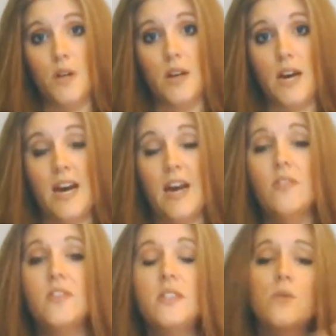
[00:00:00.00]
Okay,
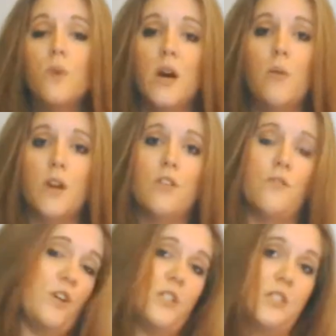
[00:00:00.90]
and this is where one of the
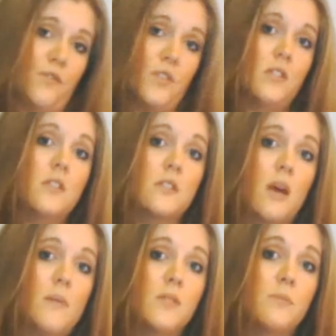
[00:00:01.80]
first differences has
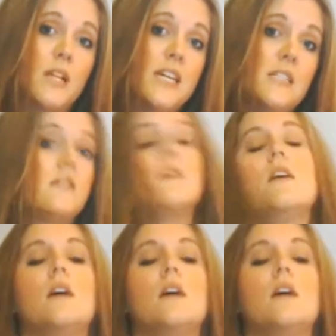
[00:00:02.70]
come into place.